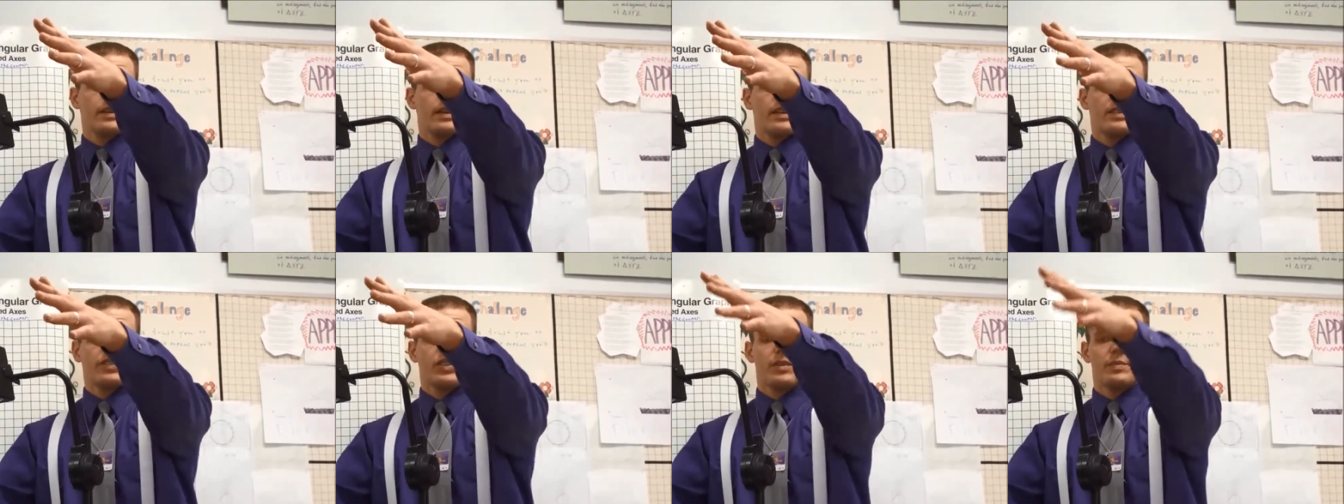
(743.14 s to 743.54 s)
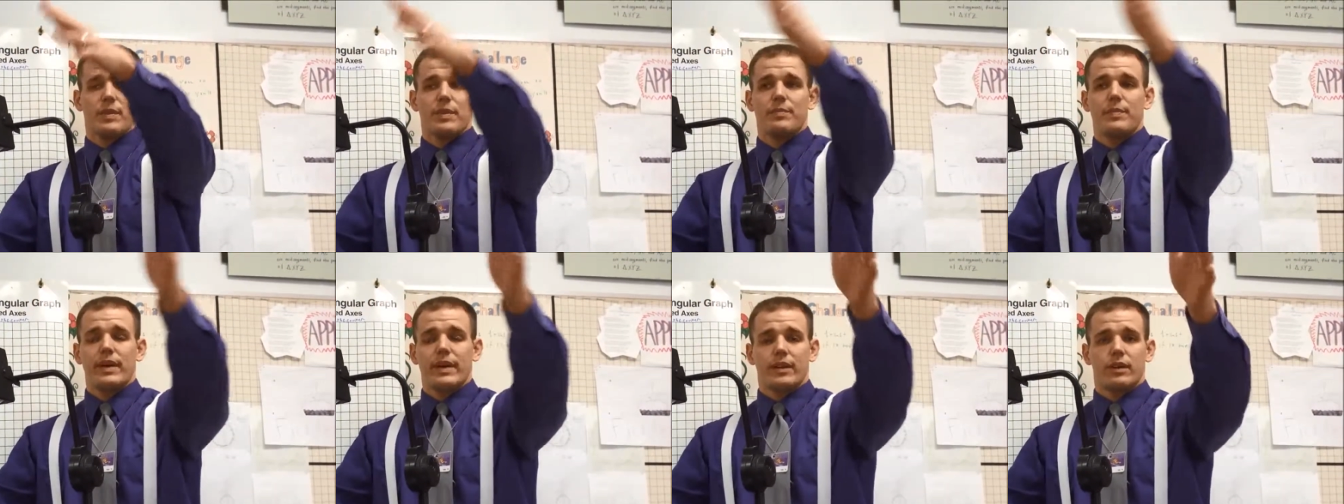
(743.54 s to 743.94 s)
it's going to be
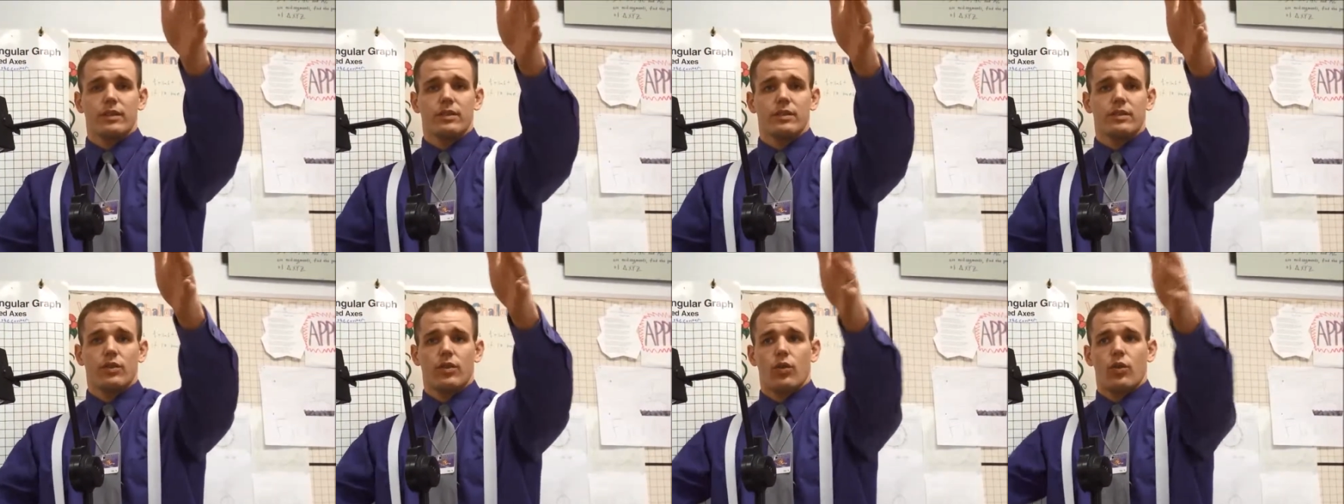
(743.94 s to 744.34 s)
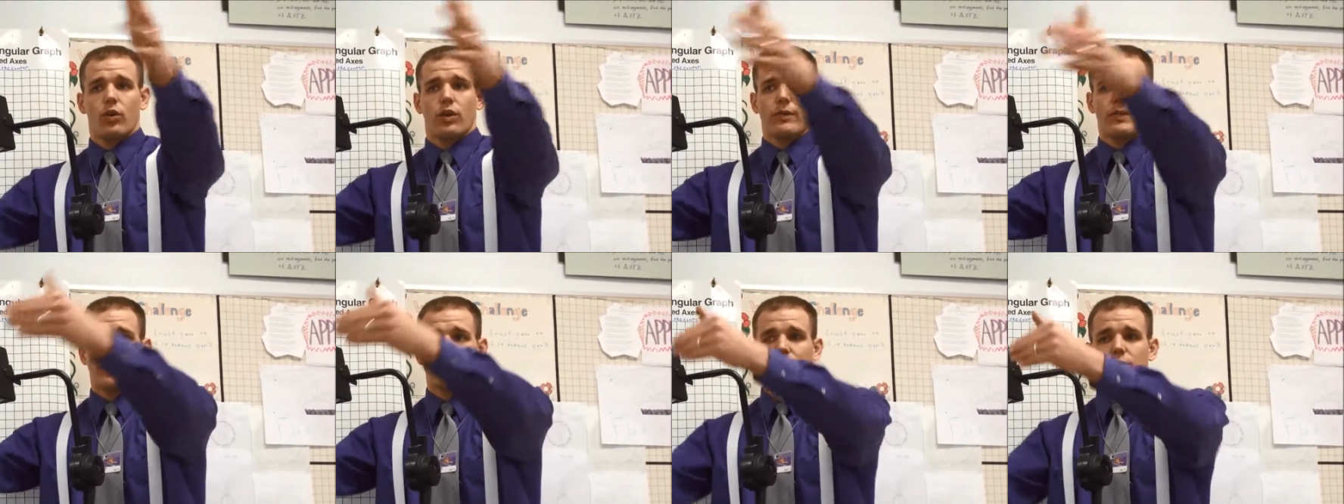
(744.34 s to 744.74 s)
bigger, or
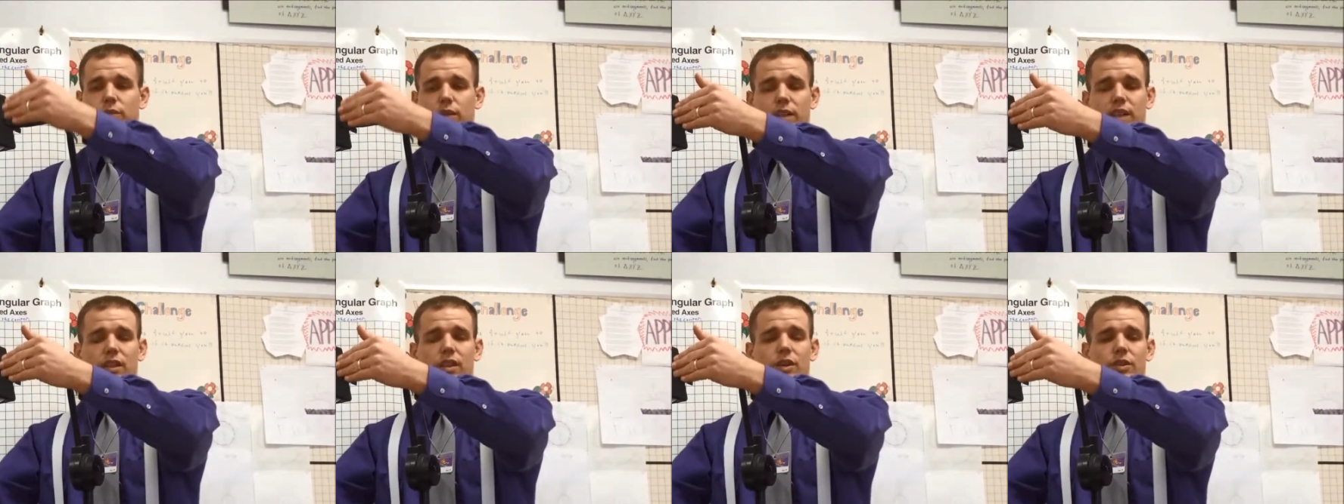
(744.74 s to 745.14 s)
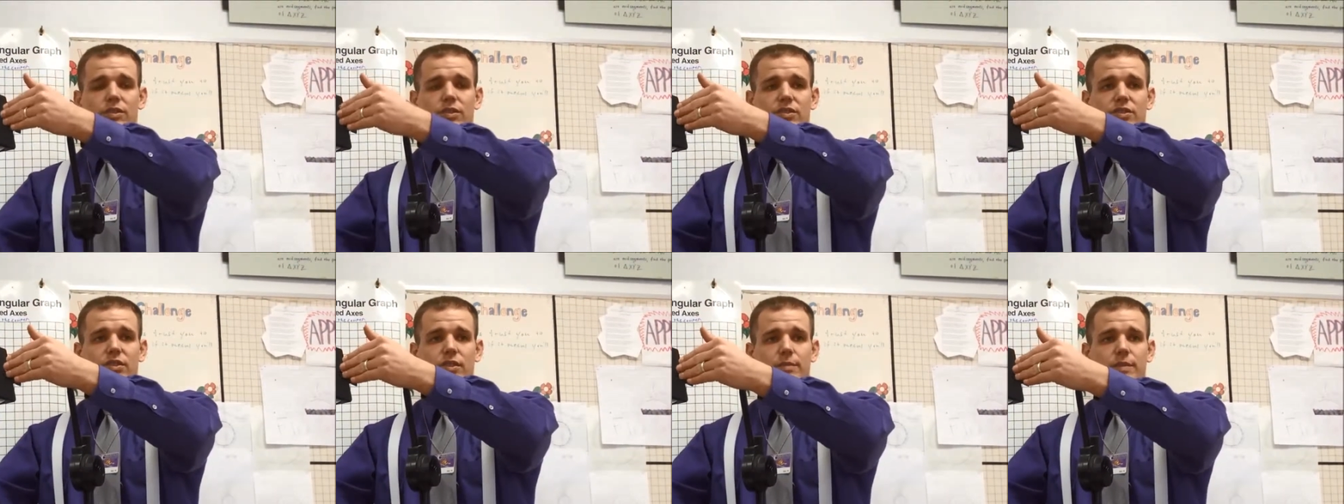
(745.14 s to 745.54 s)
if it's really close,
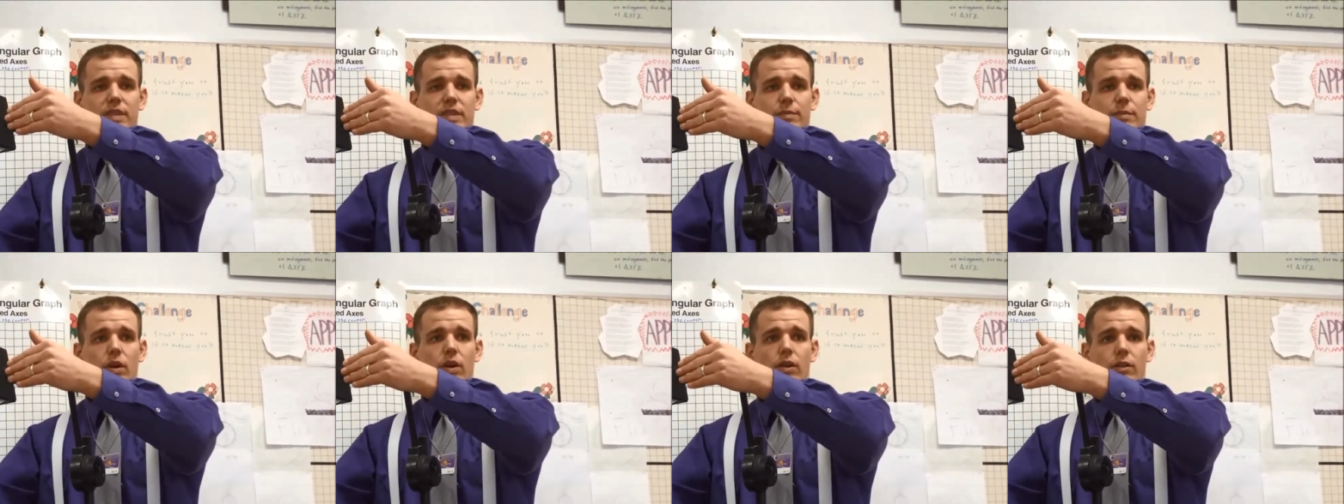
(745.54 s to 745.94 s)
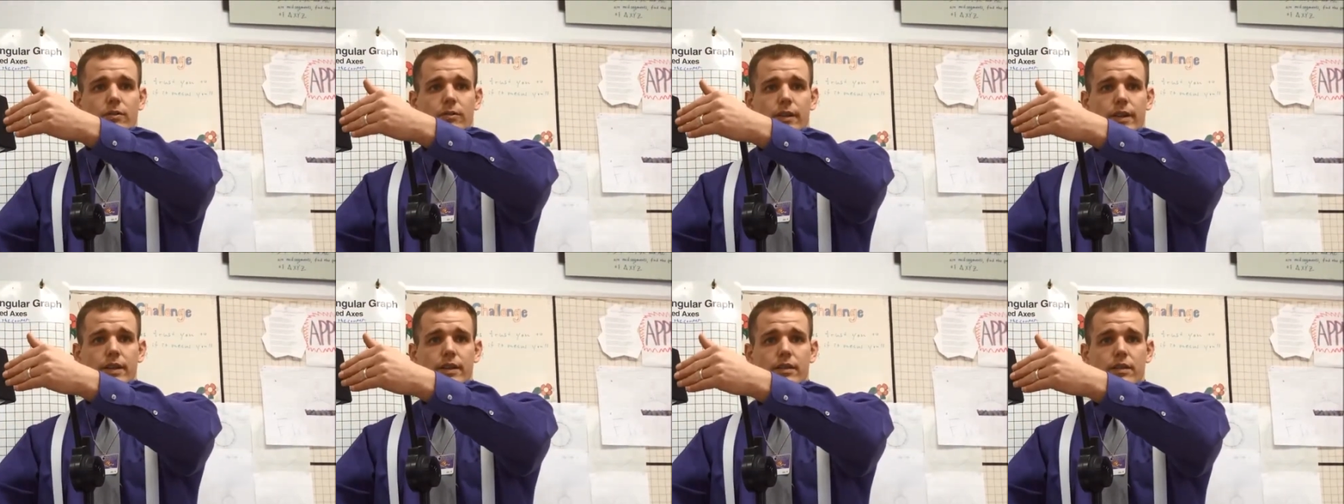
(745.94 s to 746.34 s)
it's going to be small,
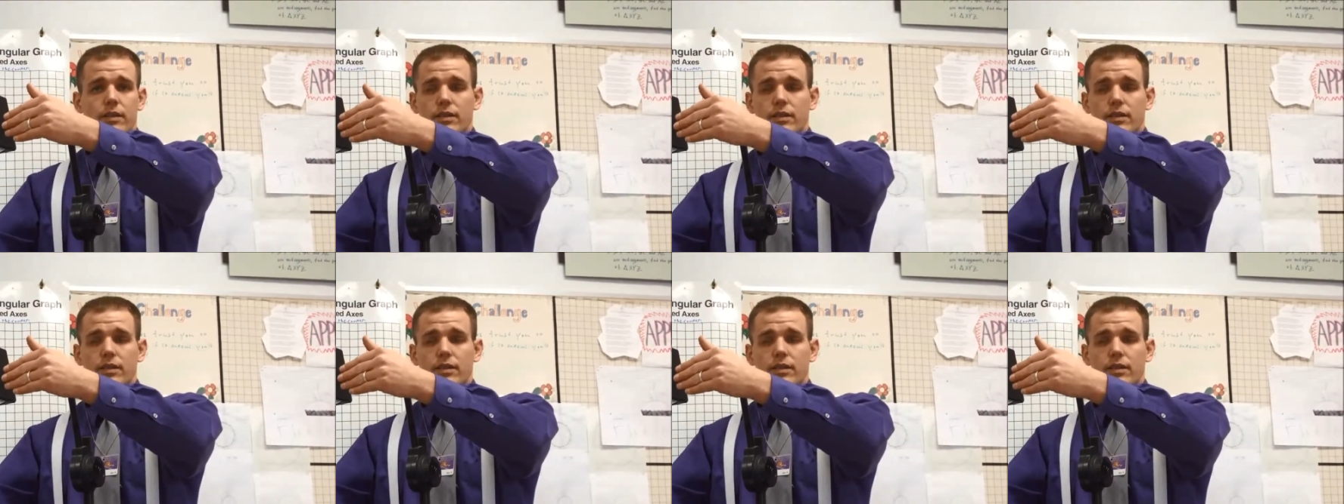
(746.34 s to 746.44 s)
right?